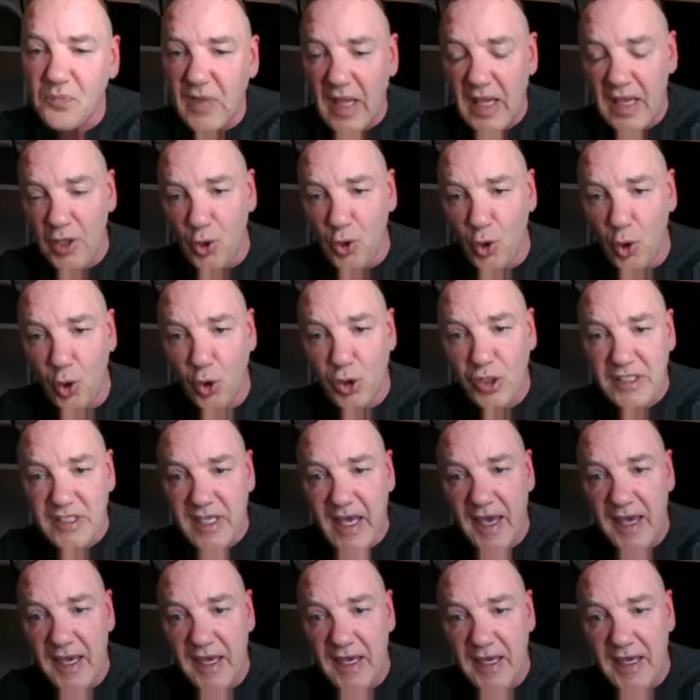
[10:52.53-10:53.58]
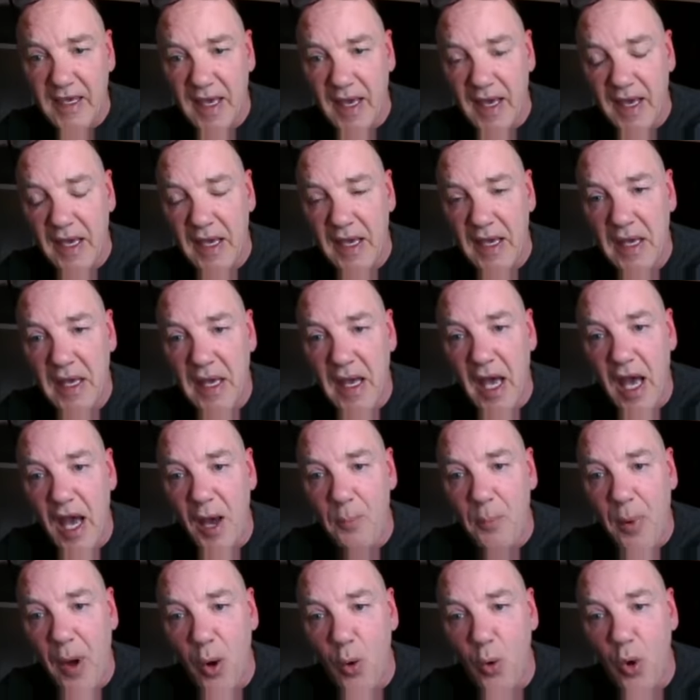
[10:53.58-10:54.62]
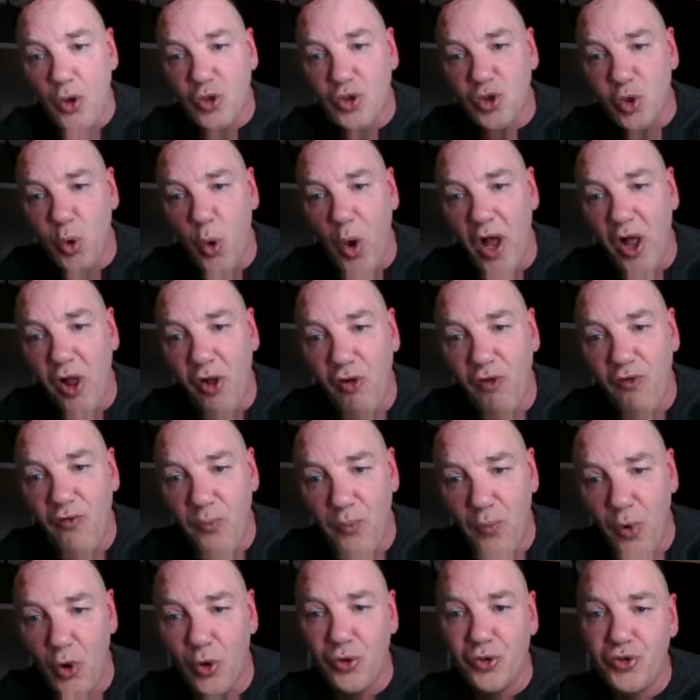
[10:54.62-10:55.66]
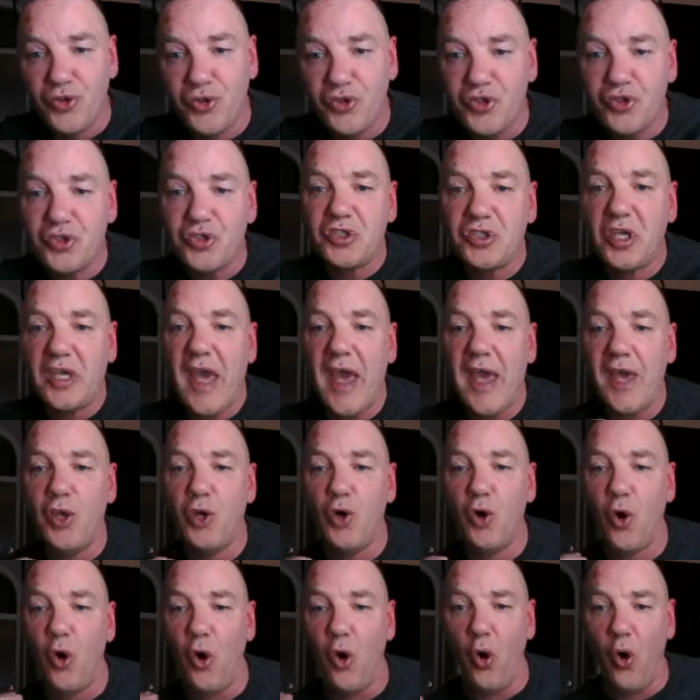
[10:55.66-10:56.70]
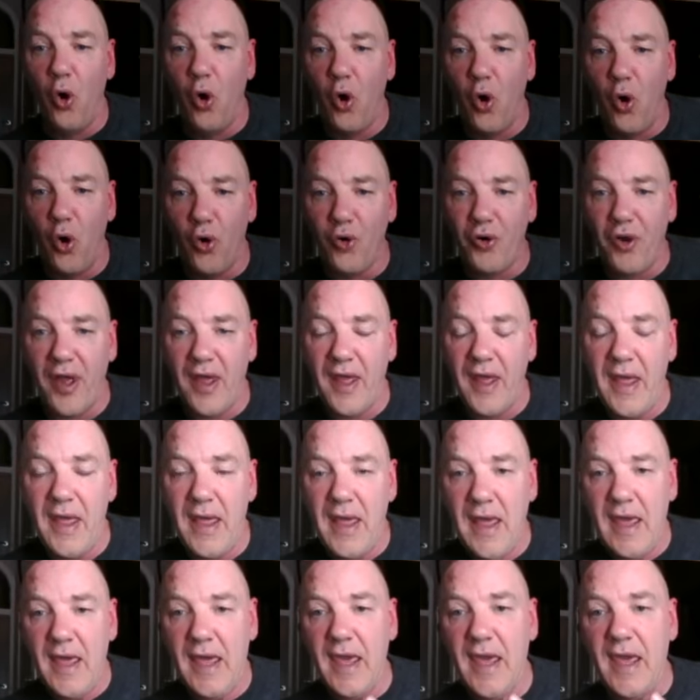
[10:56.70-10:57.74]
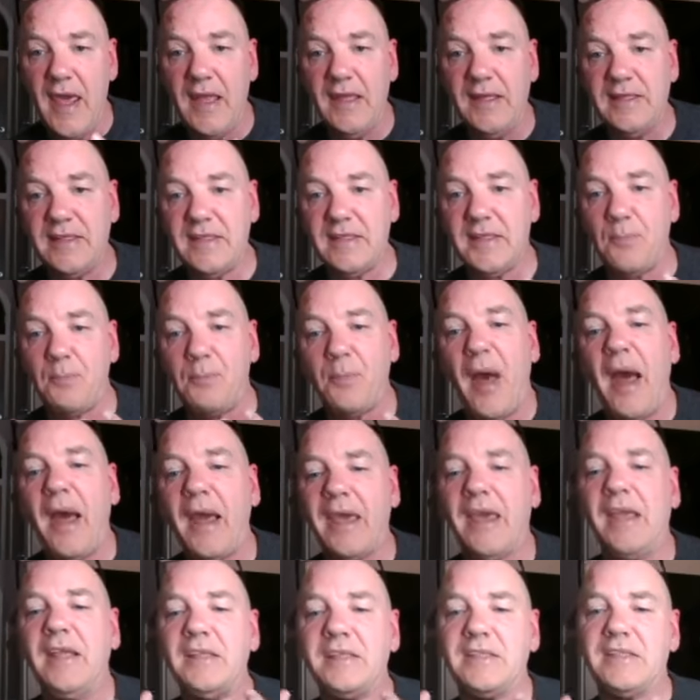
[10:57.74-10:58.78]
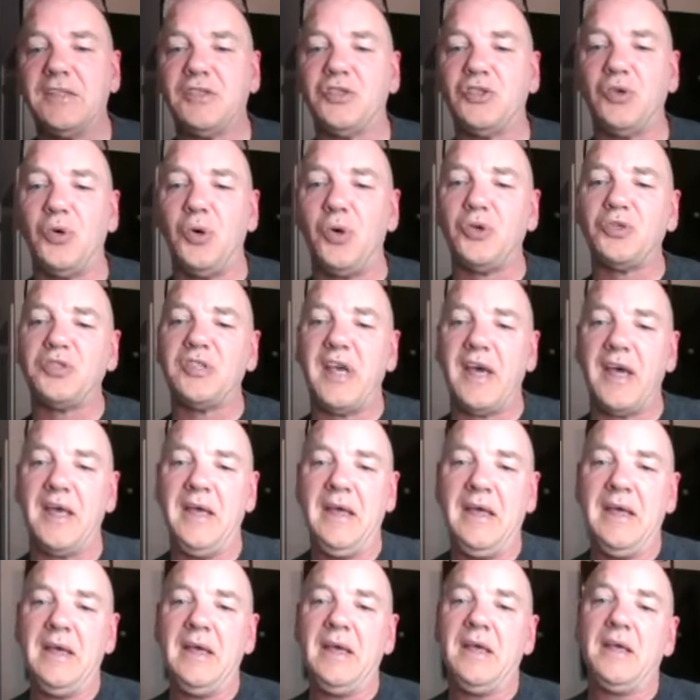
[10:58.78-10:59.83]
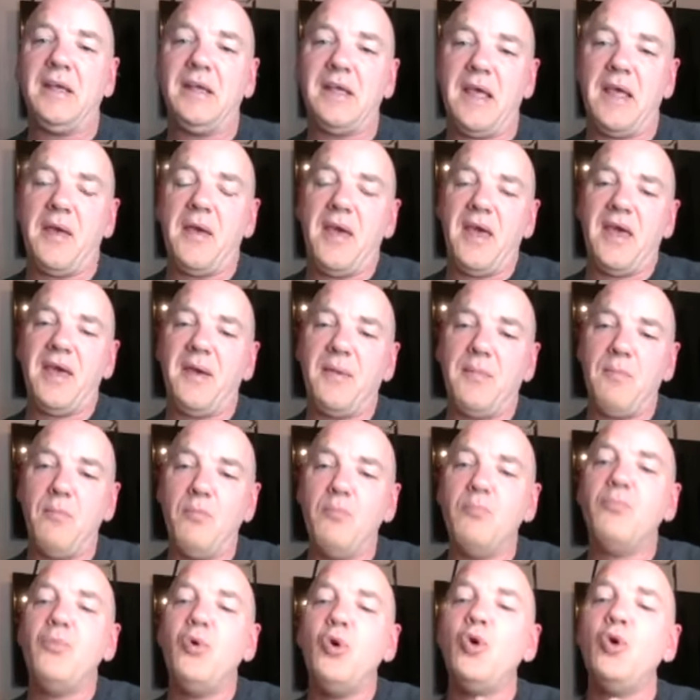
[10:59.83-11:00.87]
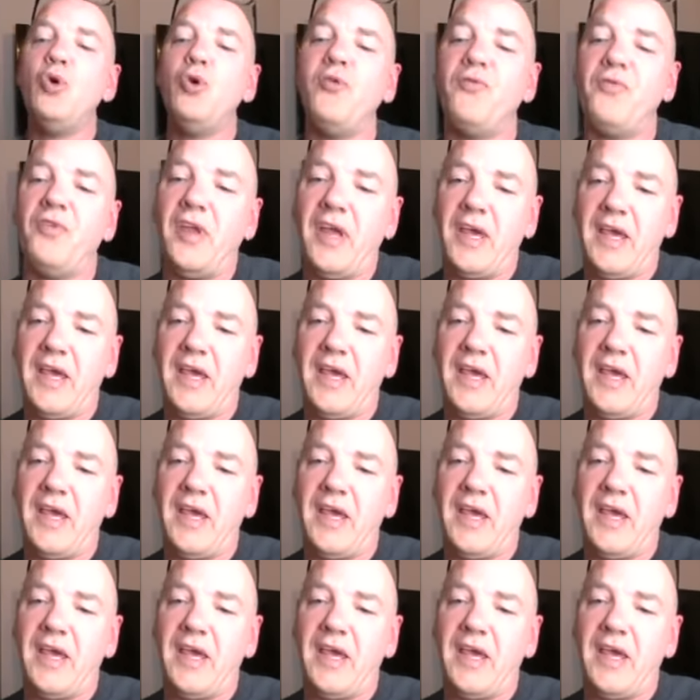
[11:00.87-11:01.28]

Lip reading: it could take you about 12 months to get your aura back into sort of moving